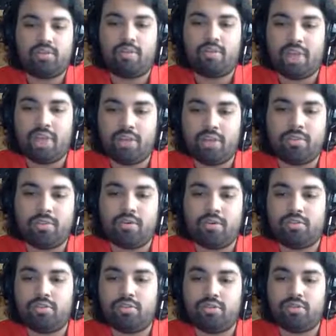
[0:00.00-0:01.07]
comparable
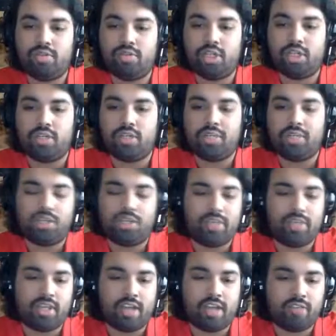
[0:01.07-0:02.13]
to the
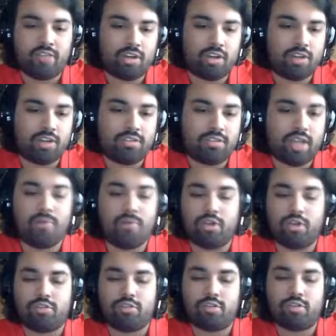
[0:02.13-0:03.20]
PDP in that regards, and
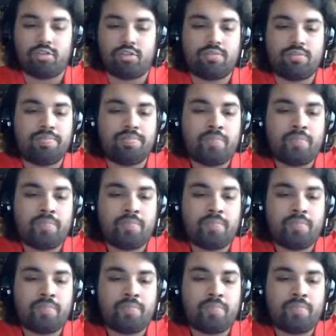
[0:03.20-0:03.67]
motor controllers.